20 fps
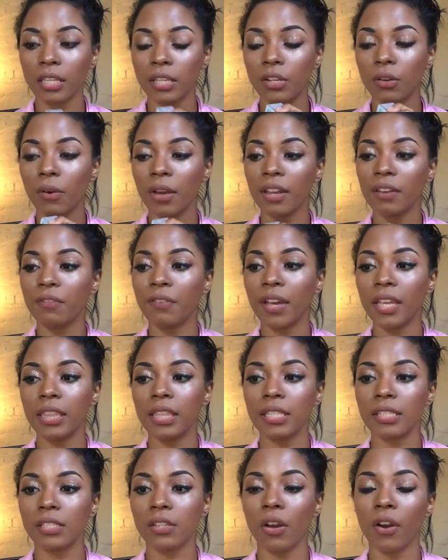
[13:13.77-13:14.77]
you know, I invite
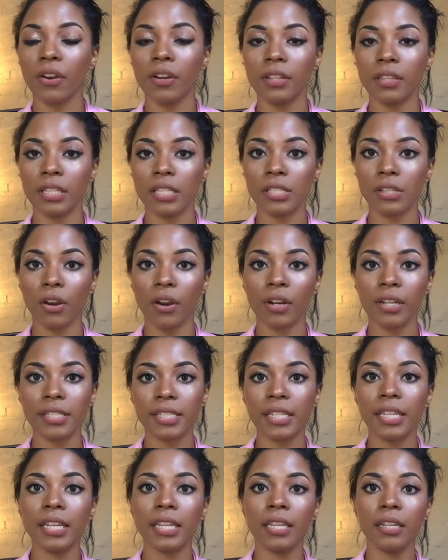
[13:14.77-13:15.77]
this card, these
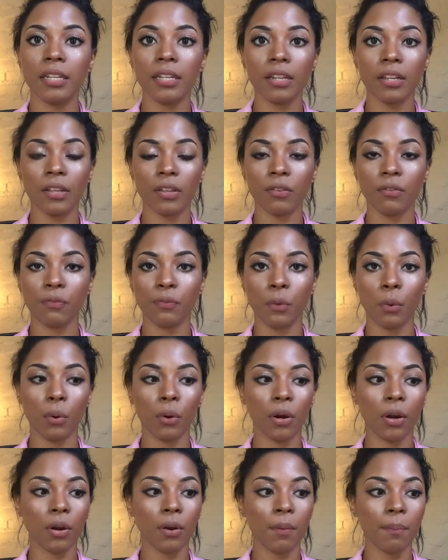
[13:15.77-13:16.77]
cards in
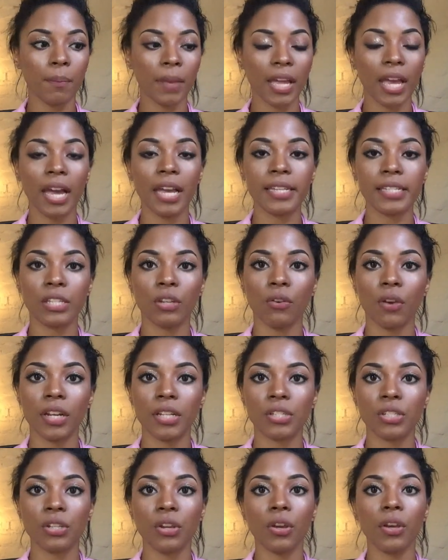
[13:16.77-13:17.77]
for my highest and
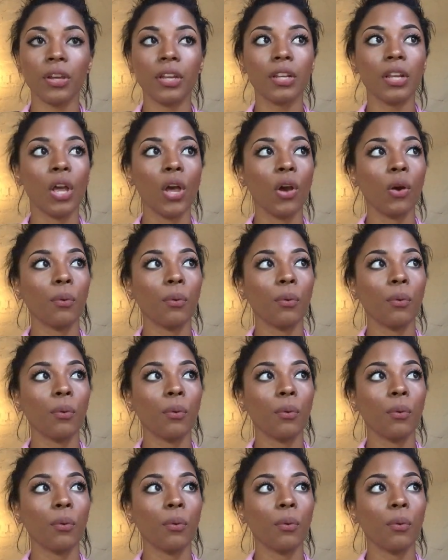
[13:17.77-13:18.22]
greatest good.